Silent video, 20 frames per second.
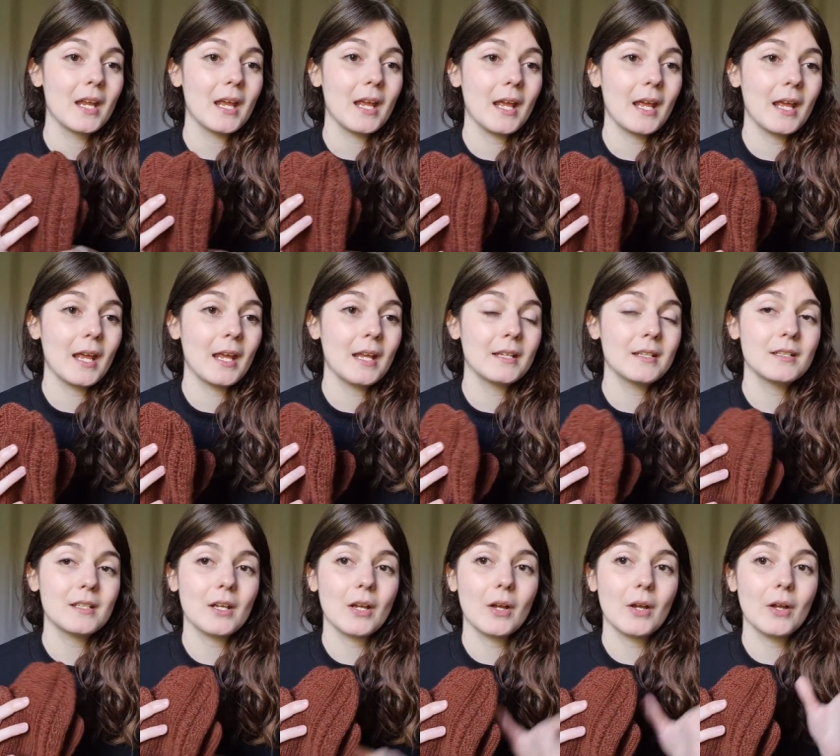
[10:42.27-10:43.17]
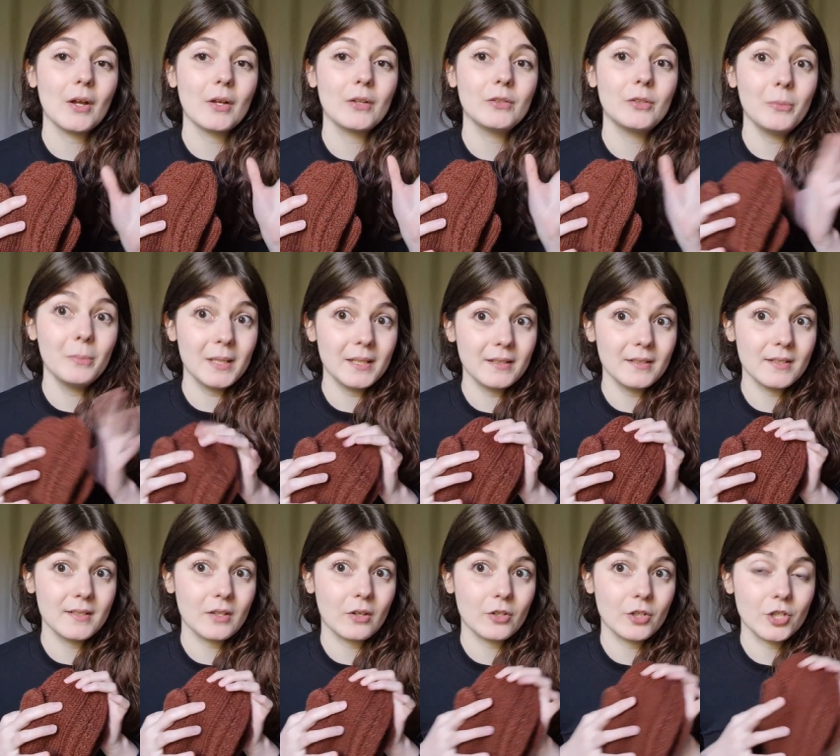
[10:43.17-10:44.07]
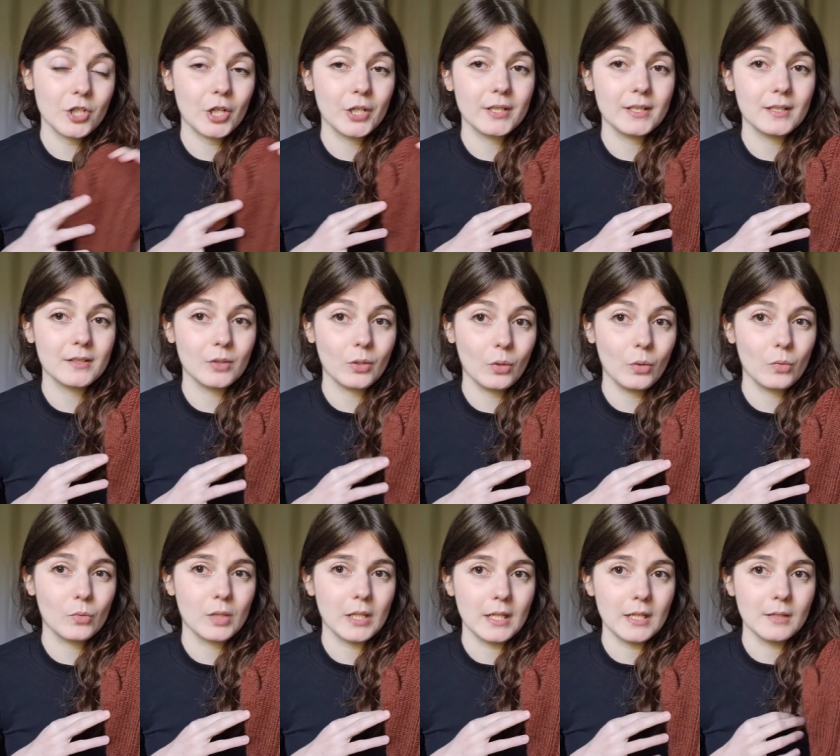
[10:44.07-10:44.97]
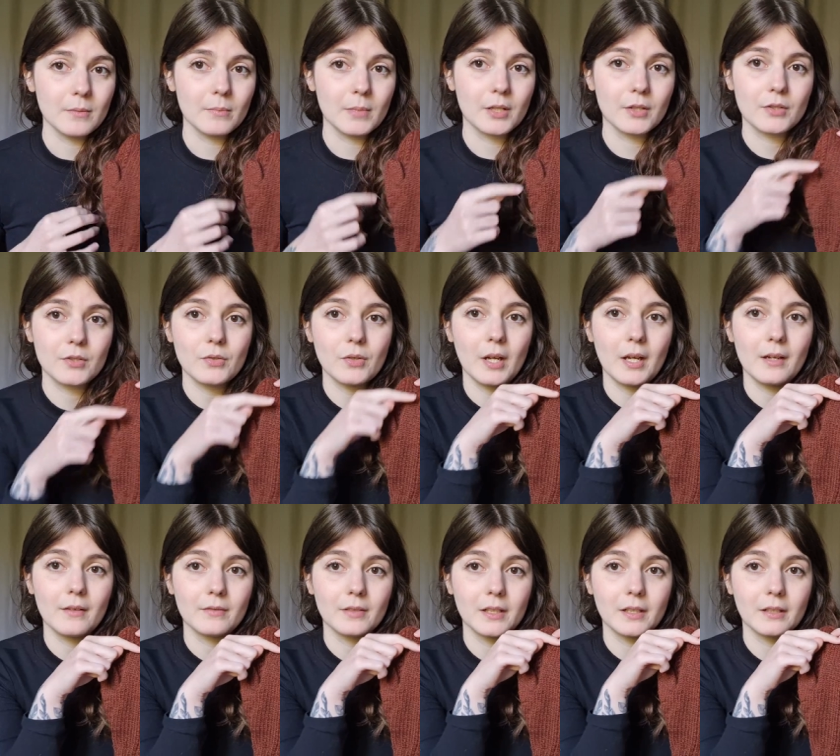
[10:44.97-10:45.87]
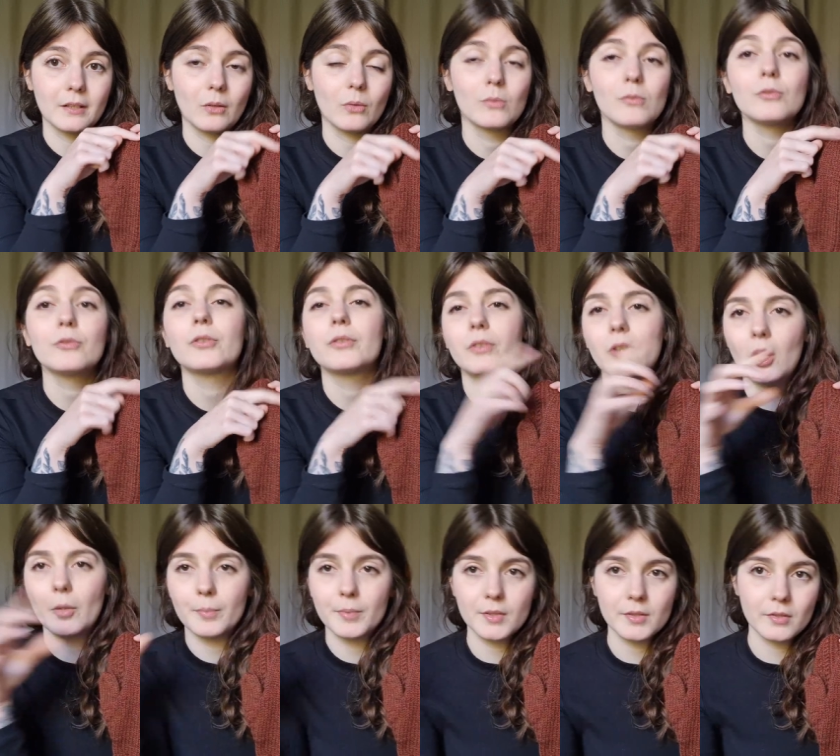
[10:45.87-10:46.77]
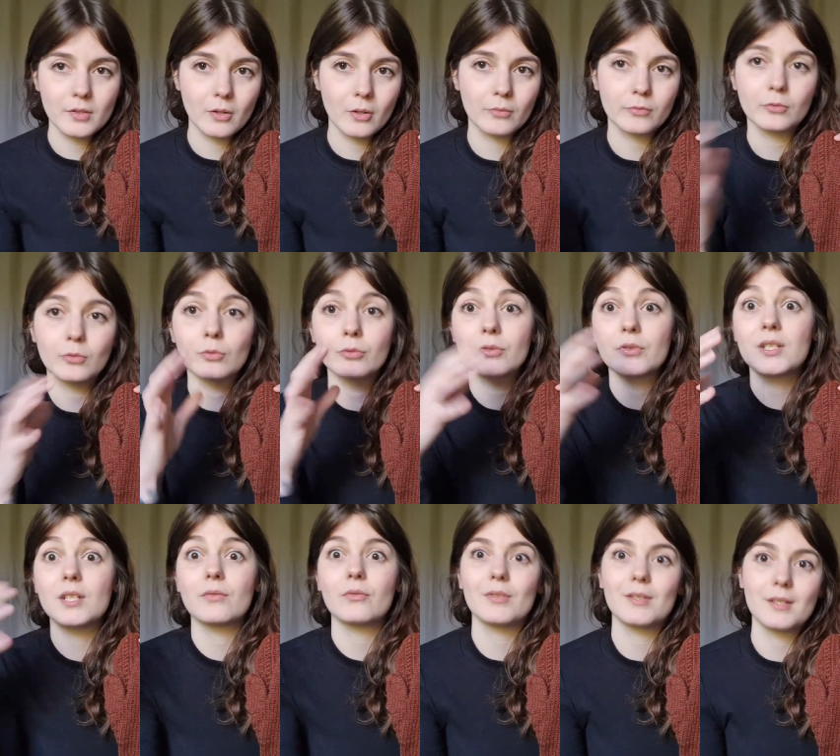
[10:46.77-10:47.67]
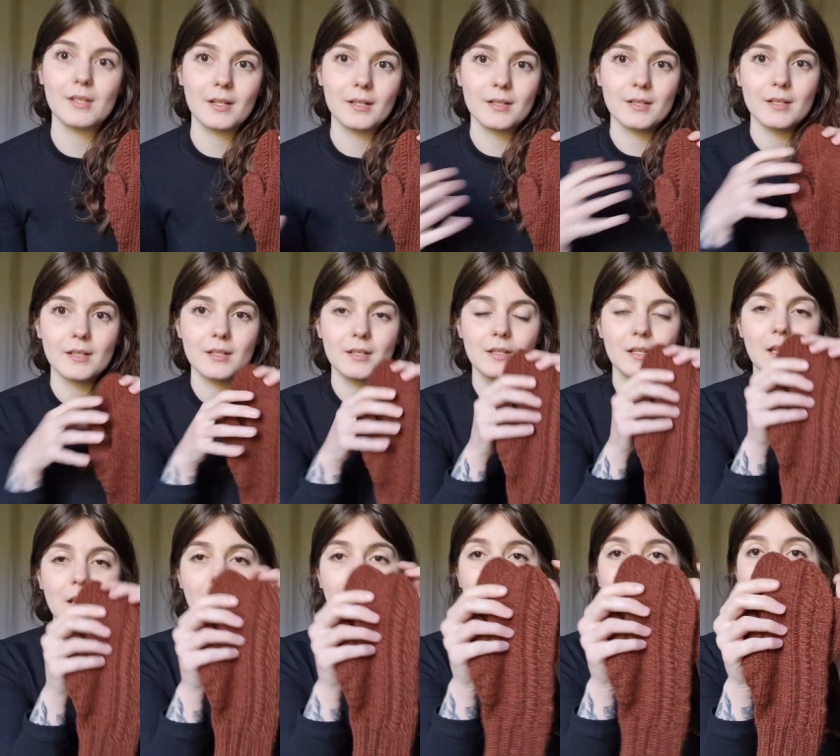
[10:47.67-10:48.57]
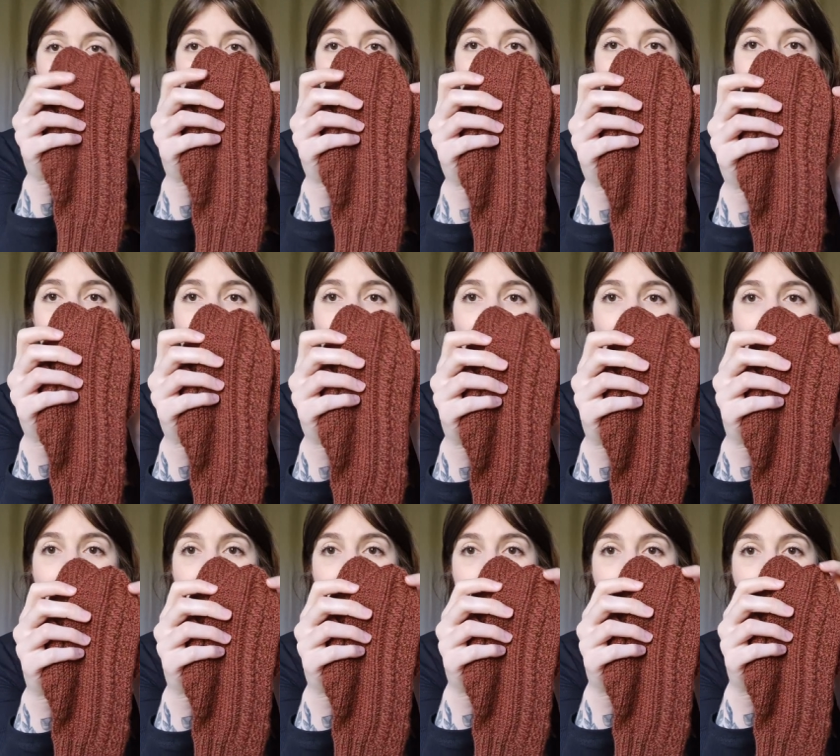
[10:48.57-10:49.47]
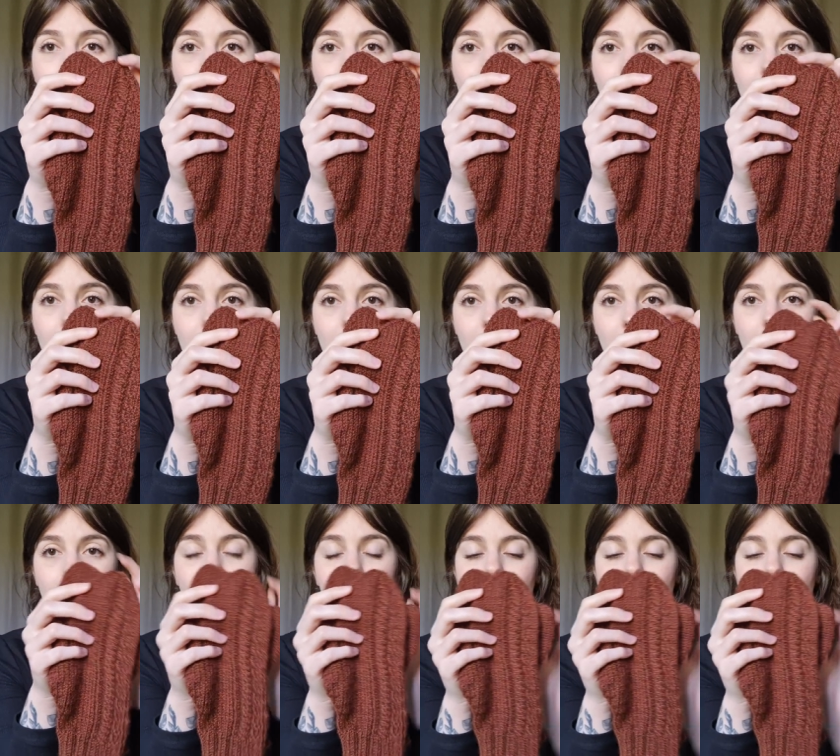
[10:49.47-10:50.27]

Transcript: And the mittens are charted only because you have like all the tops of all the different sizes where you do the decreases that